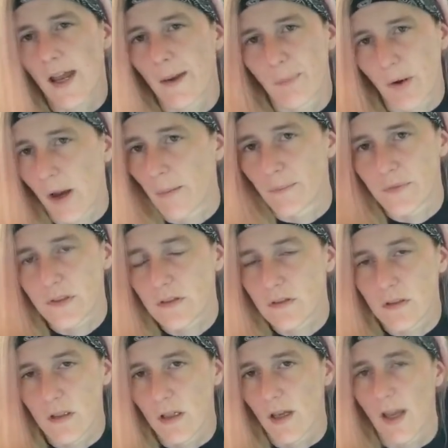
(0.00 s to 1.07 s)
I got problems.
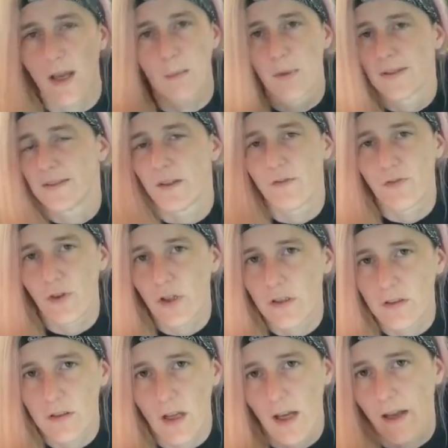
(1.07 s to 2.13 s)
I got a busted
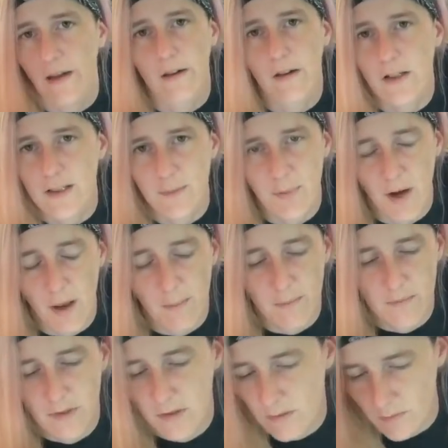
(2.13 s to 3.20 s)
foot. I got all kinds of
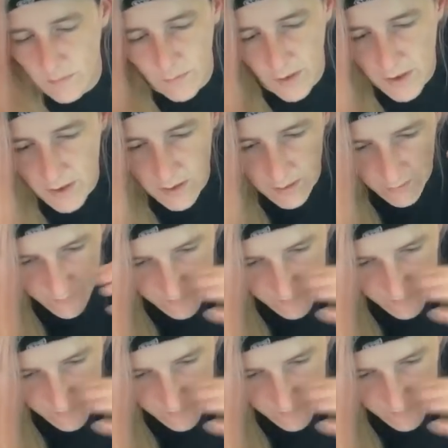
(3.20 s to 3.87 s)
problems. What are you going to do?